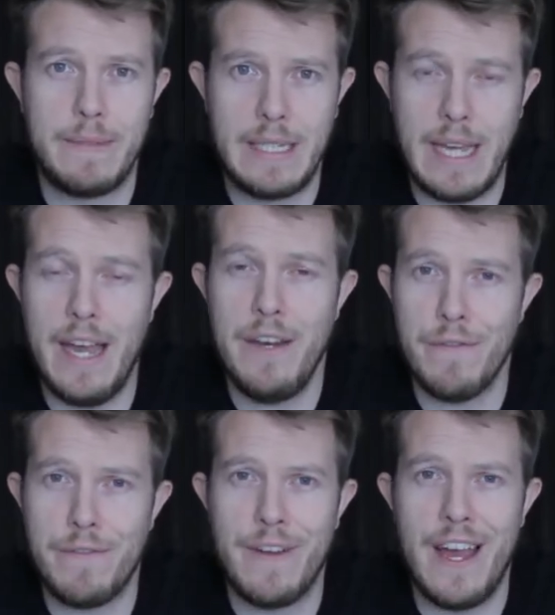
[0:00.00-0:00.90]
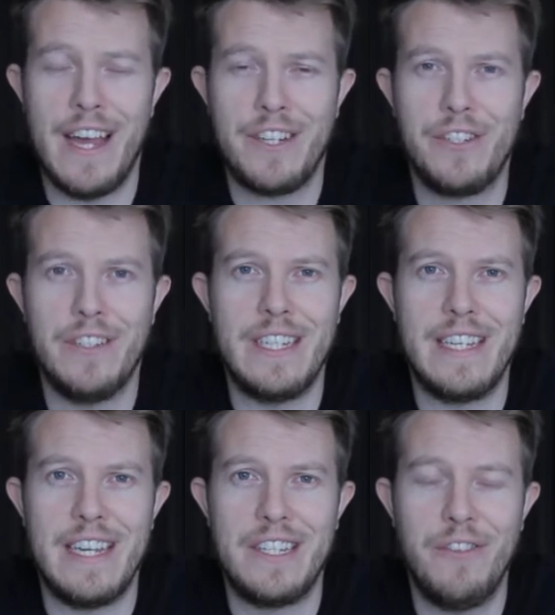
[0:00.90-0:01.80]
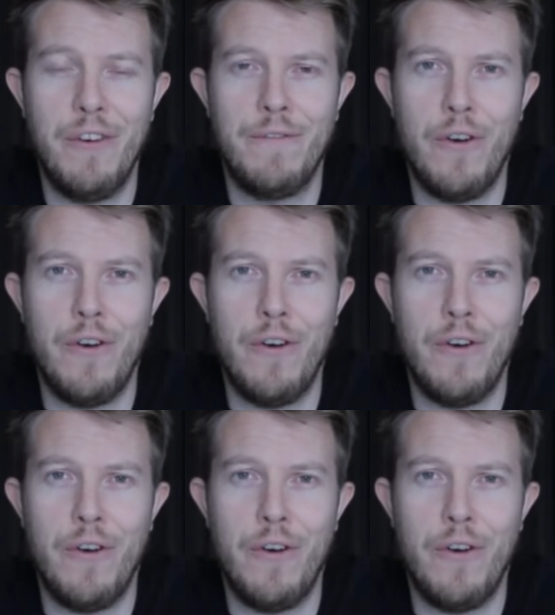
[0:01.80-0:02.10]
Kind of, actually. It's not